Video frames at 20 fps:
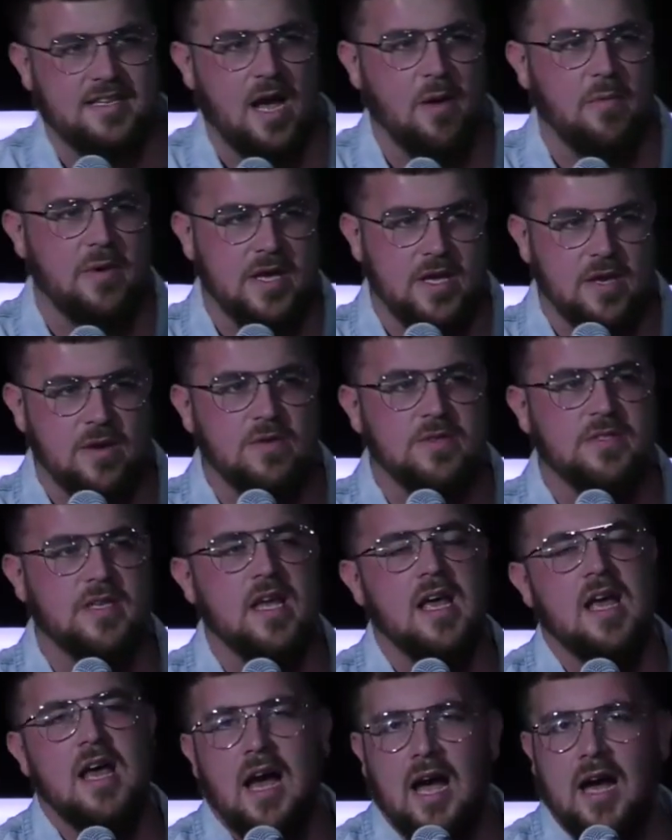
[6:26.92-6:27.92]
that we use
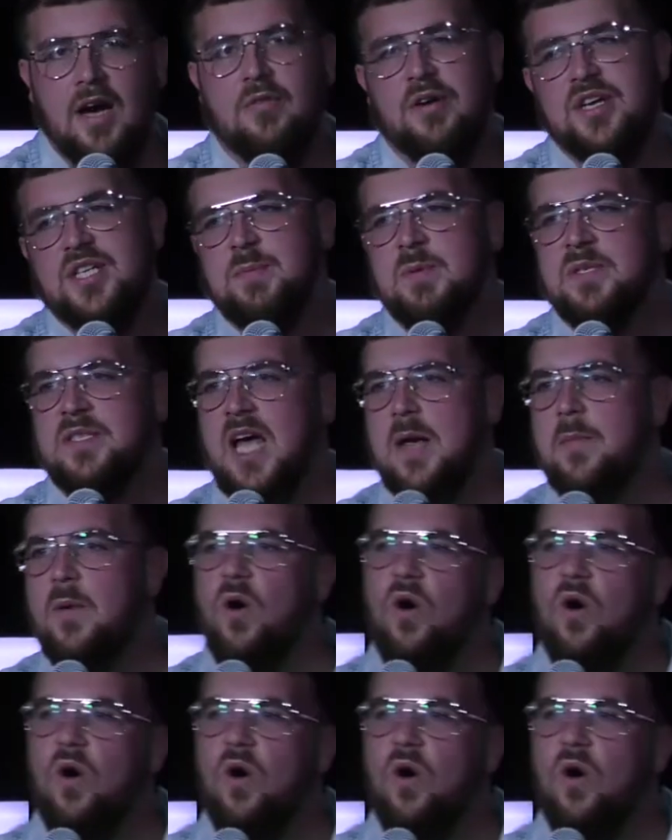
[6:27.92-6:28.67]
at Christmas time.